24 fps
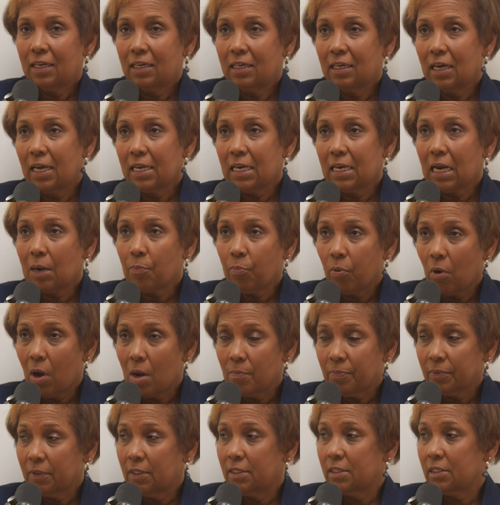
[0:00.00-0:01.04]
And I
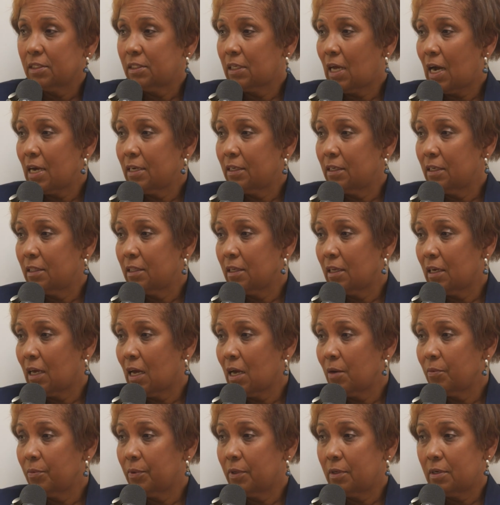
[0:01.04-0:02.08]
promptly decided that
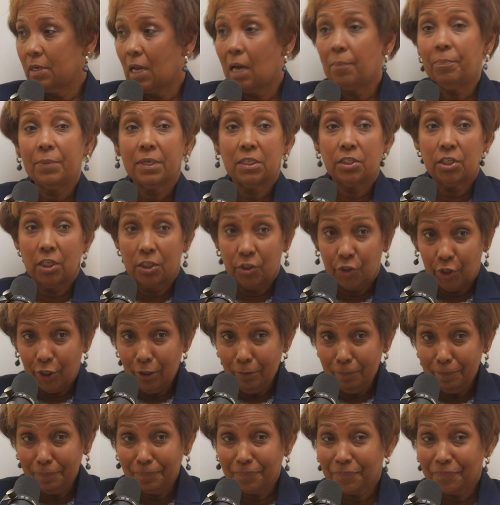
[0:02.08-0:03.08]
I would not be teaching.